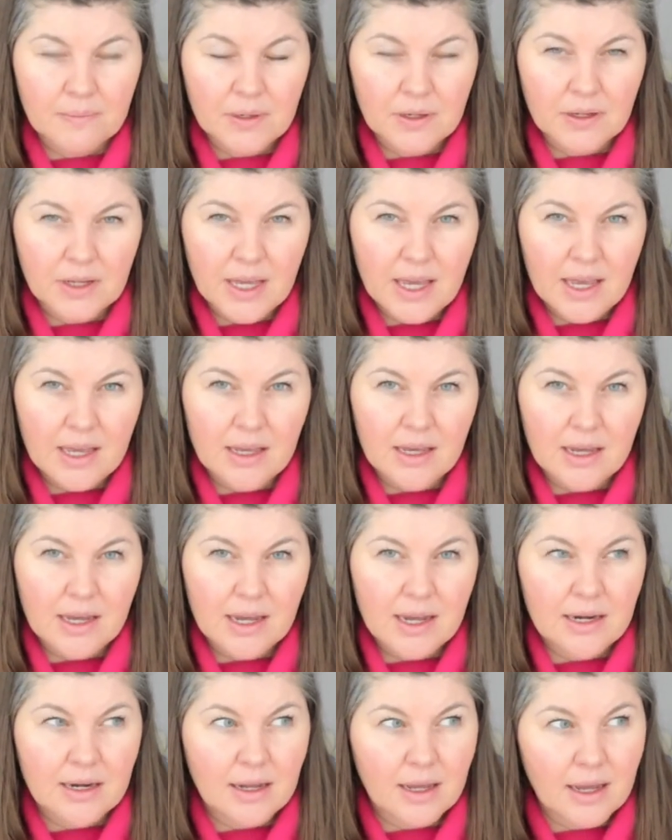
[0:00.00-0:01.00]
Okay,
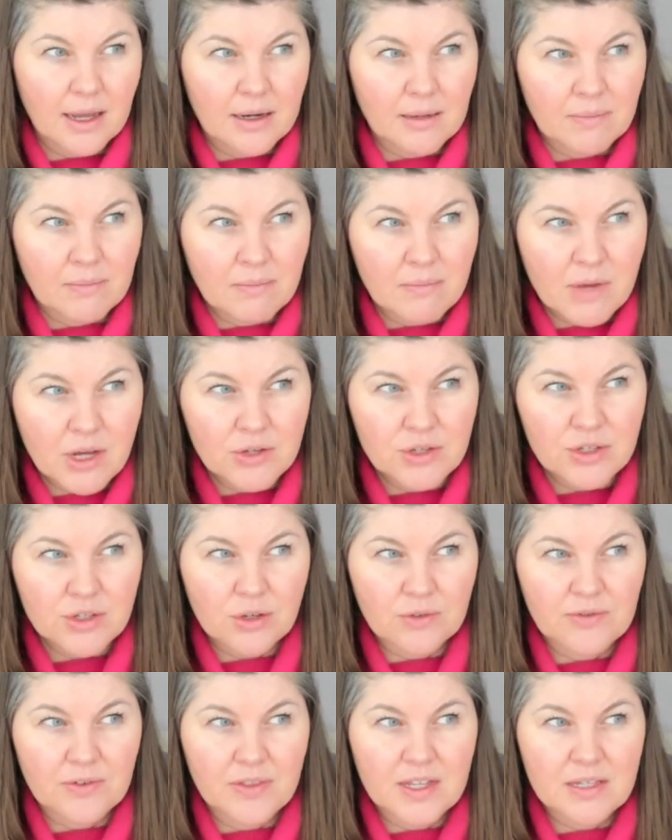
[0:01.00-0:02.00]
and most
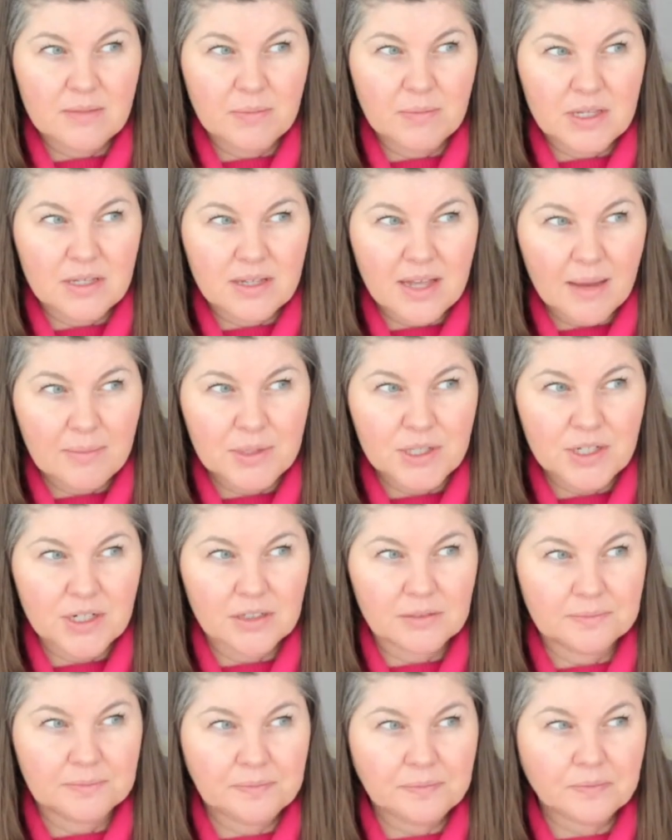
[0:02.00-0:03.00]
often this
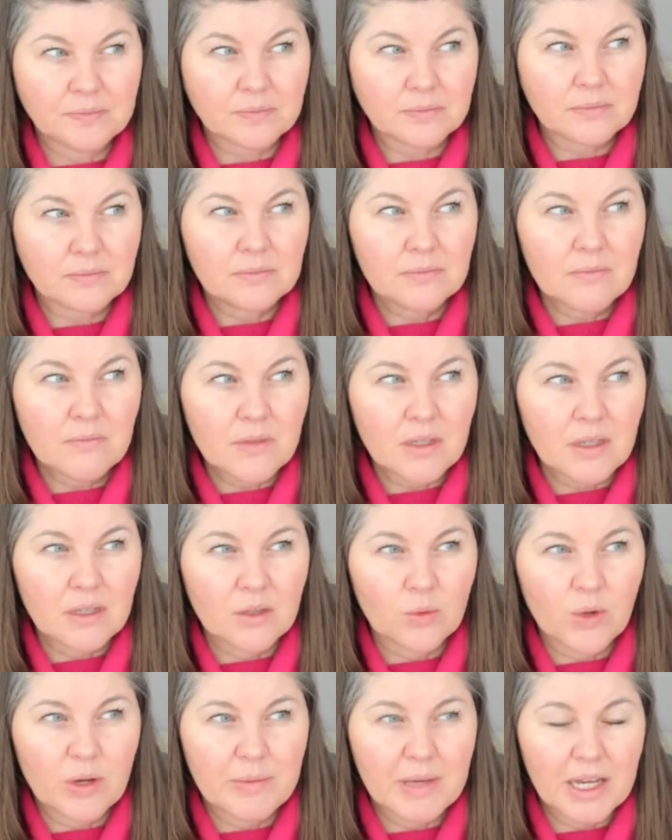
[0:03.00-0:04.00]
perception
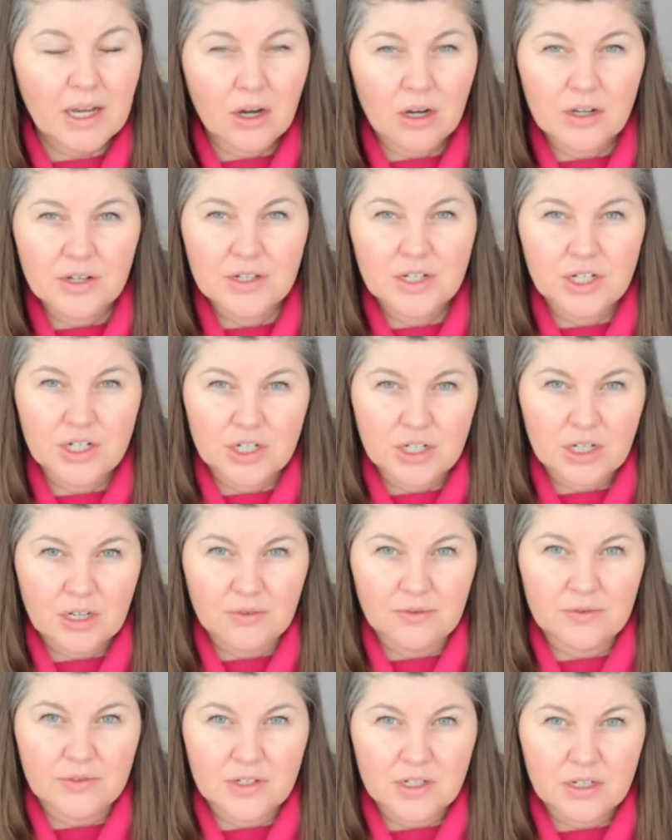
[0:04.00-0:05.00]
that we're being asked to
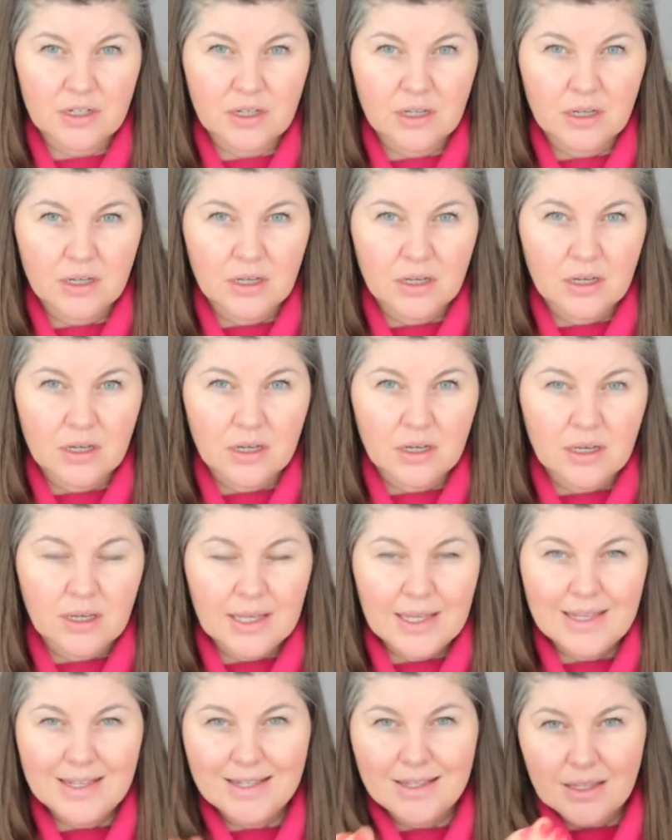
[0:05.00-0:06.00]
shift
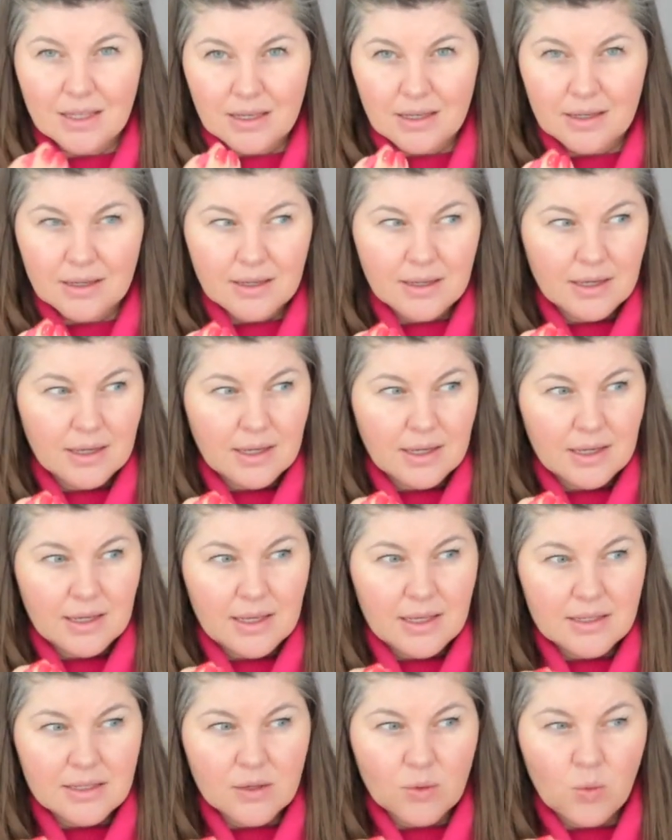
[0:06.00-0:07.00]
is the
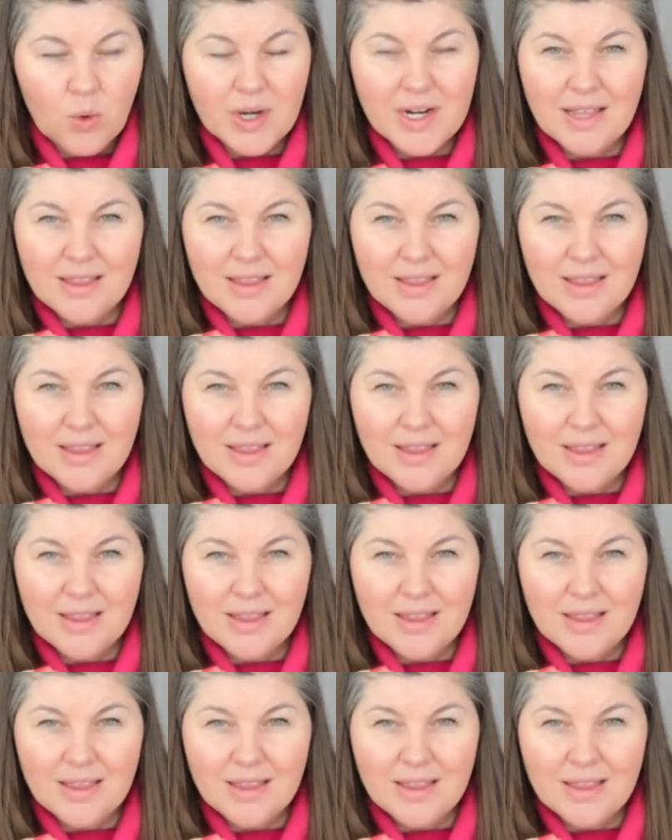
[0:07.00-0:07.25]
one